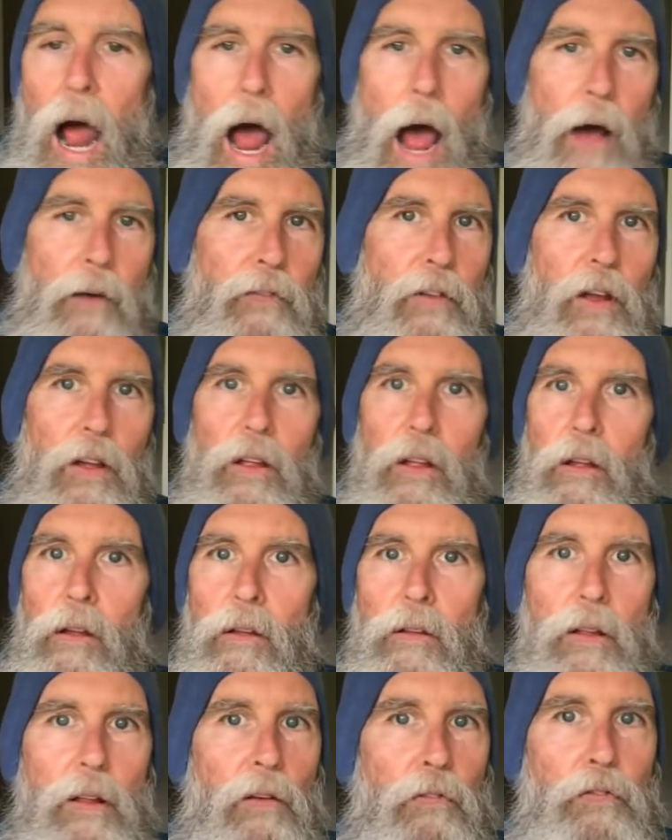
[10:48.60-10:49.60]
I've just,
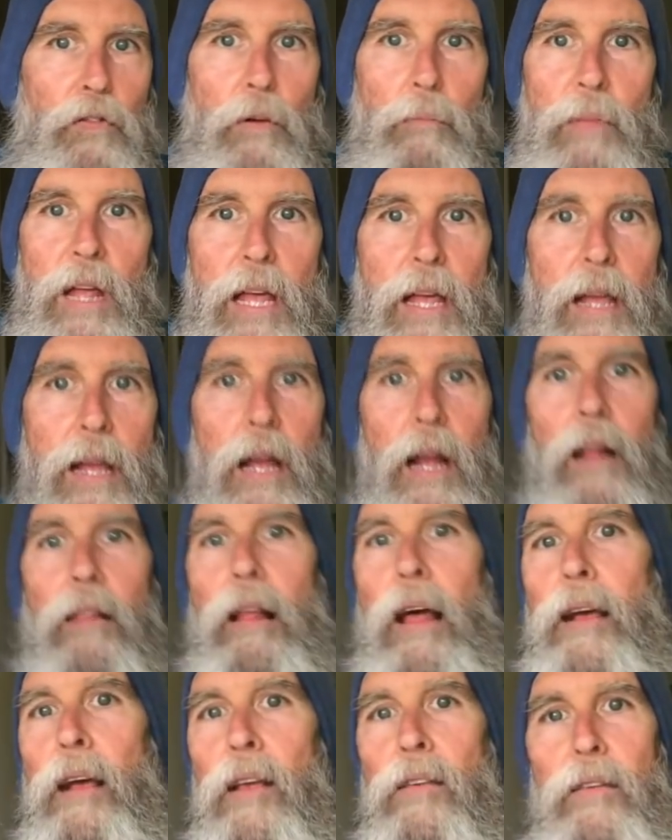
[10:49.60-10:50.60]
uh, for me, and
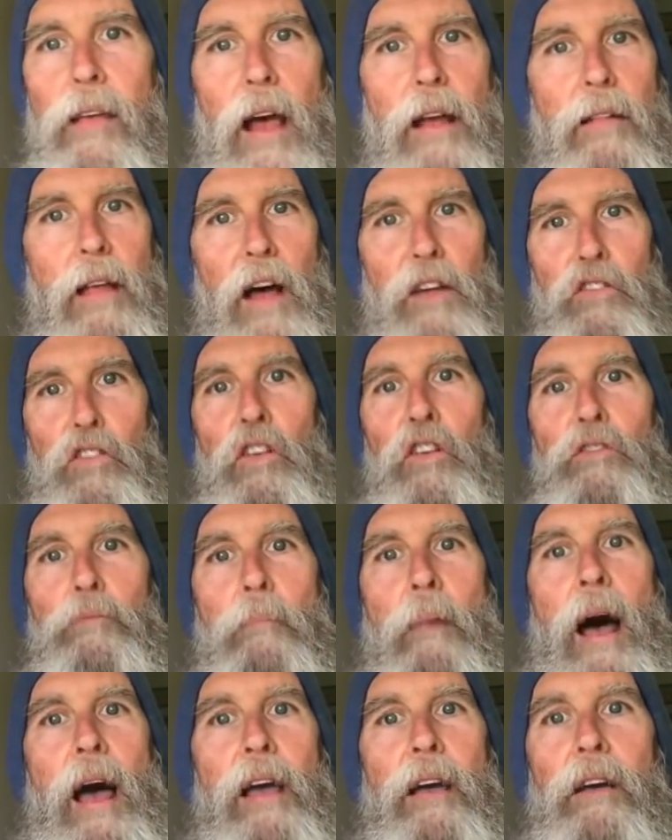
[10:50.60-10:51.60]
like I say, that's just
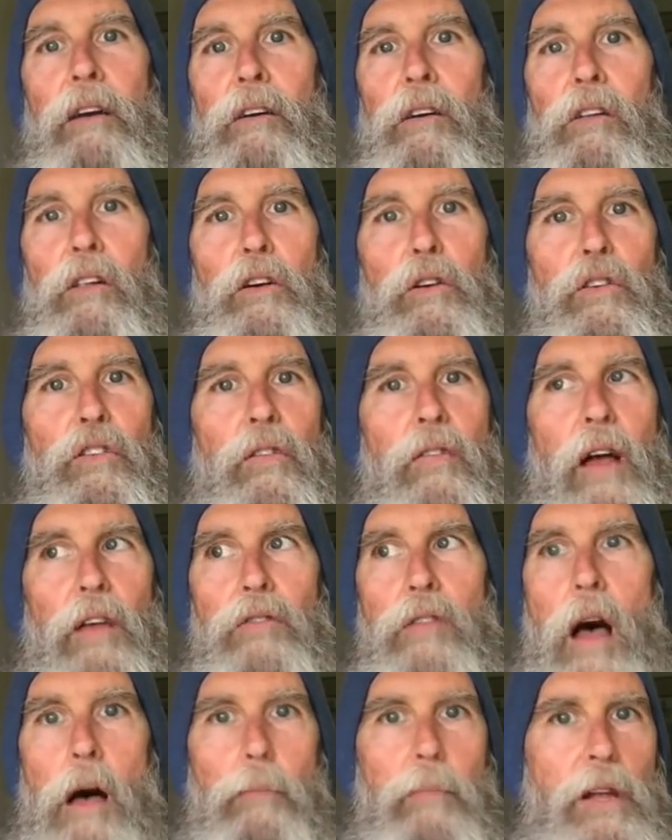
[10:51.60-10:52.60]
my conclusion.
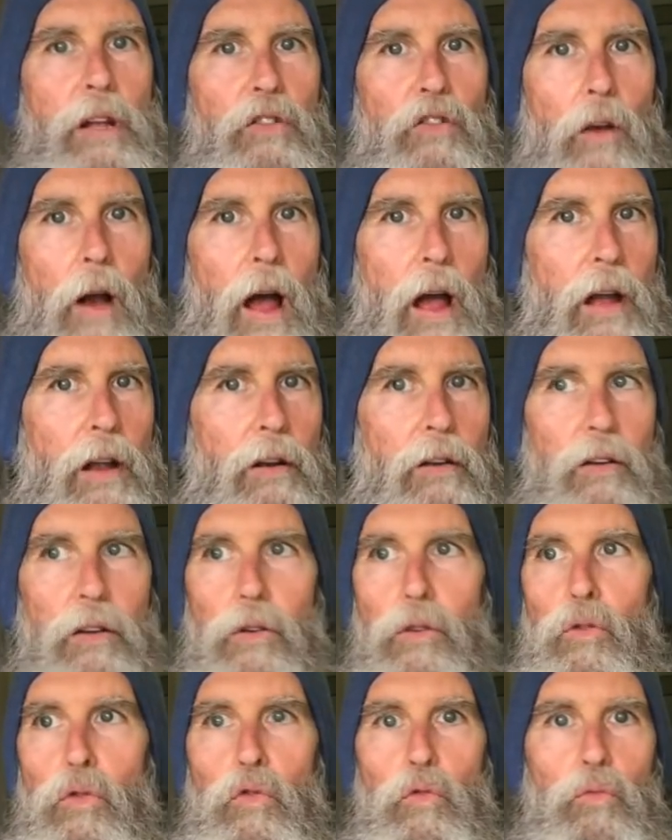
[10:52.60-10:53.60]
That's not me trying
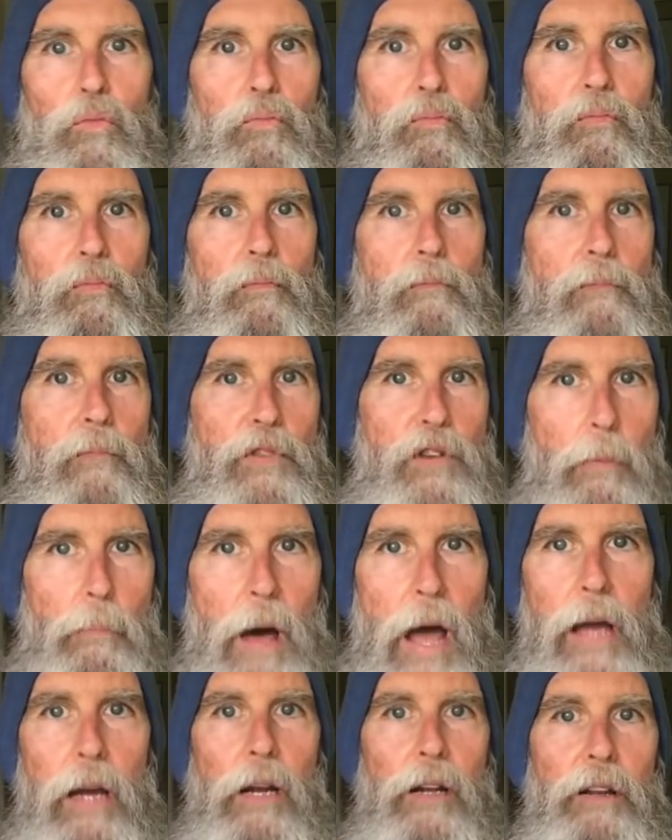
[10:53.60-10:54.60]
to
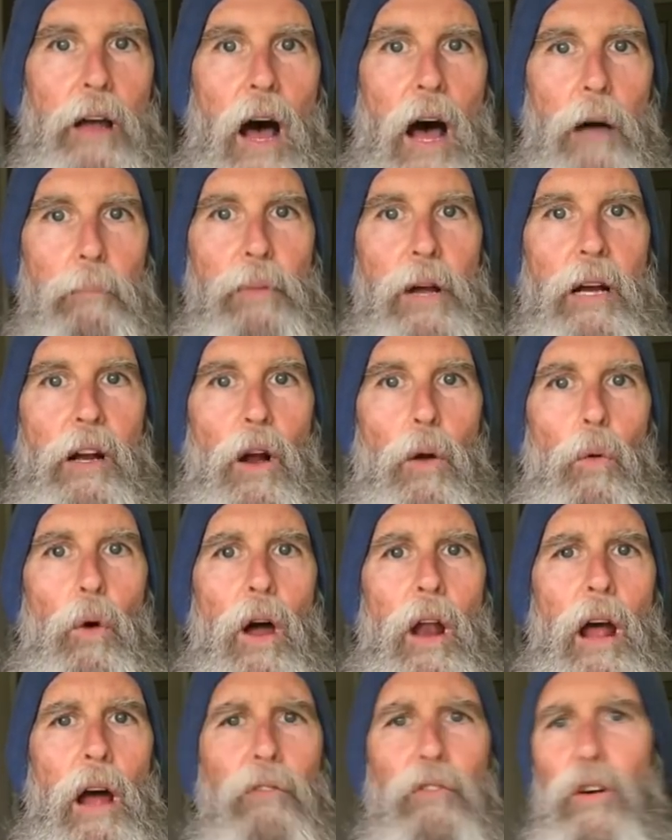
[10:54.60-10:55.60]
debate a topic or
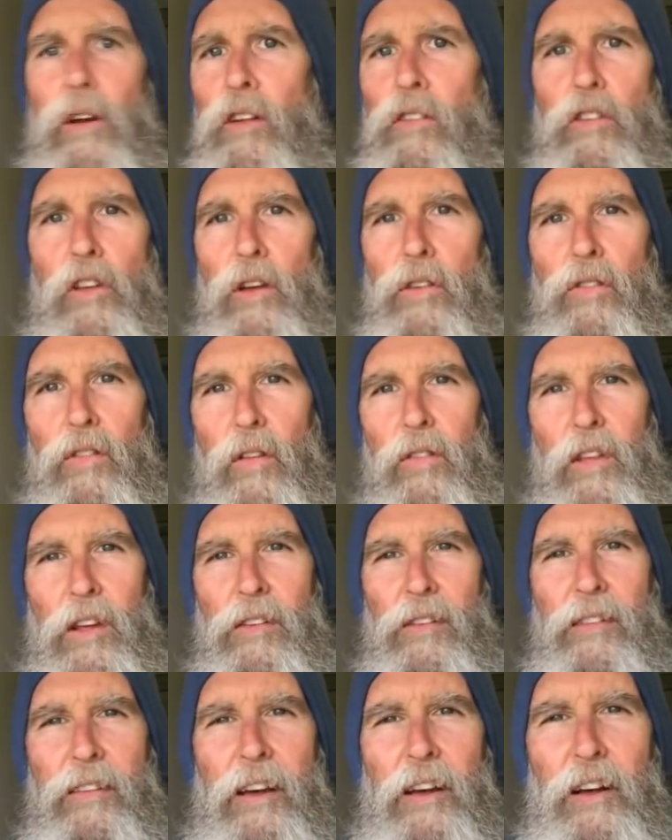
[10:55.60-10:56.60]
whatever. It's just the,
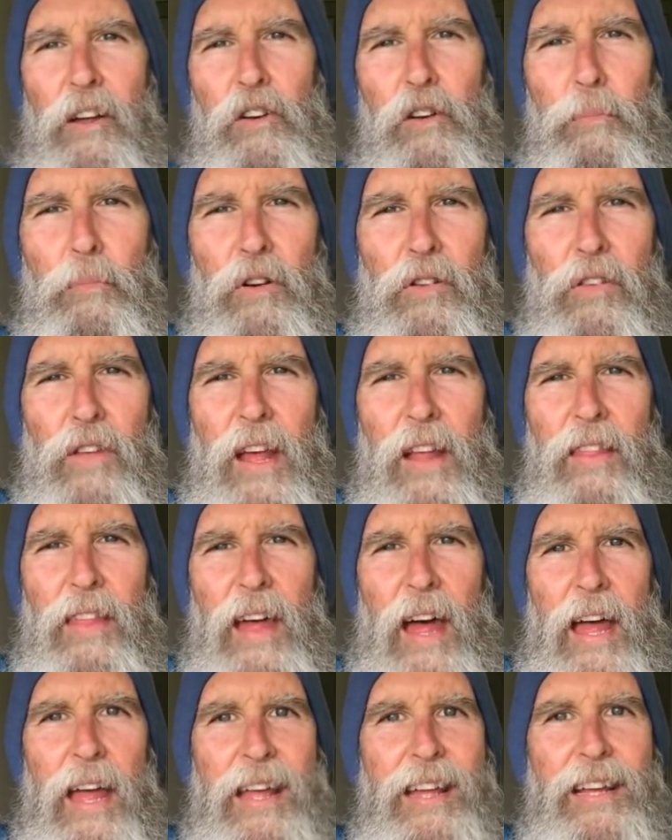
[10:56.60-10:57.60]
the 100%
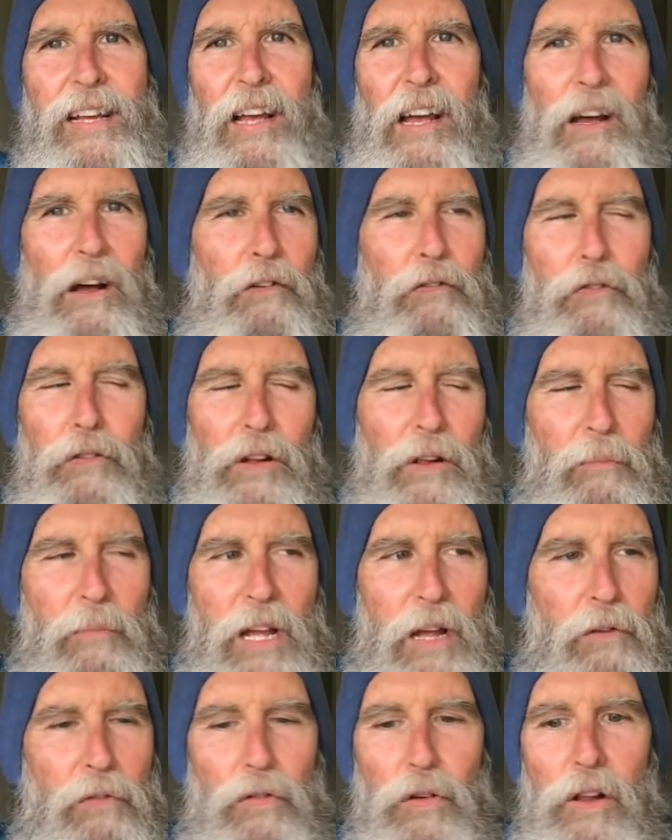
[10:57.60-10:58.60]
thing, uh, full,
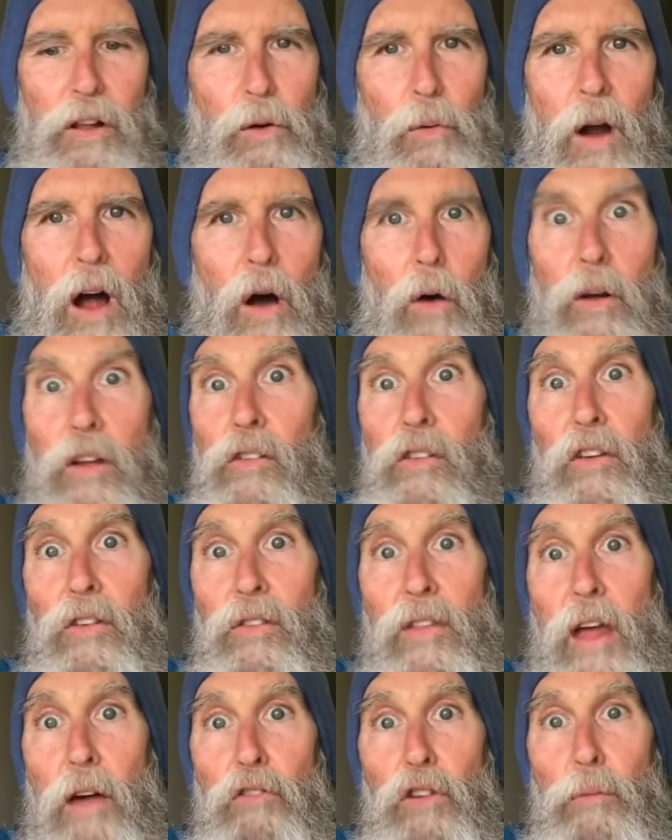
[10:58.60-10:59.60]
being fully raw has
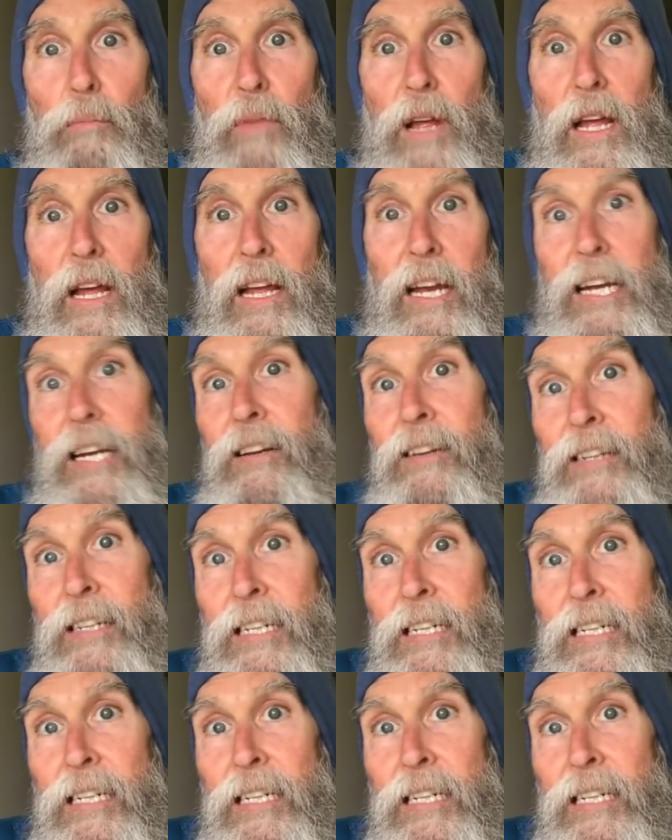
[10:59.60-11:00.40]
just never been